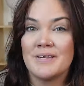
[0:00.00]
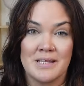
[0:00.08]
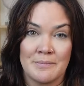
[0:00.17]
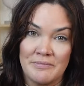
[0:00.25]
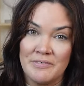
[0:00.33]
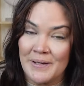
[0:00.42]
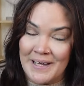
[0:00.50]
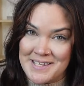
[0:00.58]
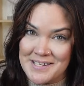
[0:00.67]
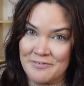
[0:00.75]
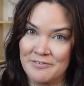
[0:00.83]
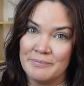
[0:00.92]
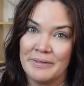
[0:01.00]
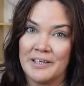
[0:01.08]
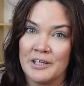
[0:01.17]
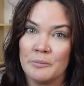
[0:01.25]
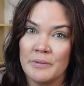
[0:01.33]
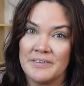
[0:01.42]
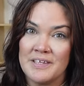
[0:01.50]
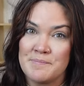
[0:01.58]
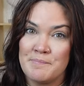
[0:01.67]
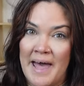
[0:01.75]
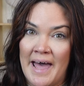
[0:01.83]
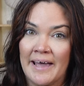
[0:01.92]
Some of you guys are familiar with this
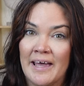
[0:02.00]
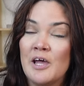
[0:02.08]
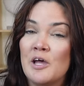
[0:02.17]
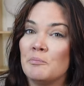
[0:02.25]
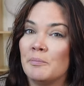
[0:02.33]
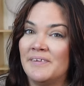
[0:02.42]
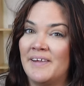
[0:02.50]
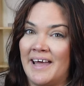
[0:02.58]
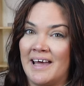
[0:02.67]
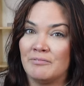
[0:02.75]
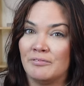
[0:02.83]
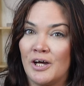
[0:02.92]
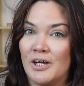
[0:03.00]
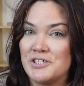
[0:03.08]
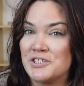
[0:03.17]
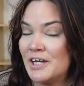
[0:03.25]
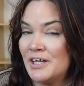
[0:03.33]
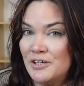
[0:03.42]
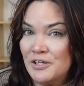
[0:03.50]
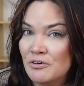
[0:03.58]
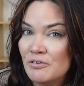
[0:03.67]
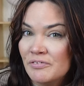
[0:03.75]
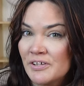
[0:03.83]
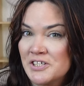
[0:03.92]
bag, but they have launched a
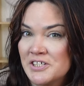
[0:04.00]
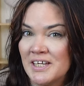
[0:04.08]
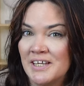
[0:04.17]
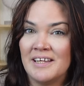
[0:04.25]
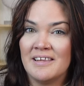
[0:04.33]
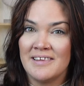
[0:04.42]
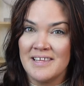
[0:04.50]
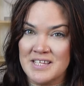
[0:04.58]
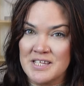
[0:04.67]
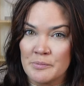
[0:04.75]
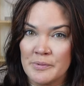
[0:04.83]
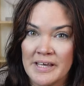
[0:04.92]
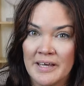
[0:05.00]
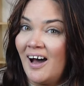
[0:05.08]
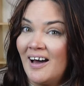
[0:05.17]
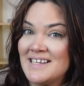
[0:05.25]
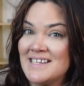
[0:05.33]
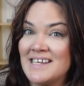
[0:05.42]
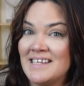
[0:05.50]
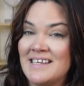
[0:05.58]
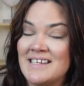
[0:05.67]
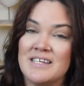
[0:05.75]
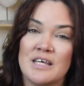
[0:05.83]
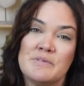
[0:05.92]
new version this week. Honestly,
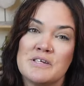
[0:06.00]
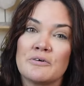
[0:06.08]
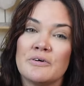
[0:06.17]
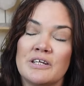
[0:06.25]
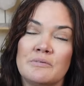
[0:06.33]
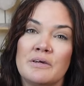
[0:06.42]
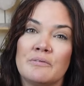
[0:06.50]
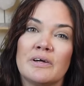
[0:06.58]
these tips are going to be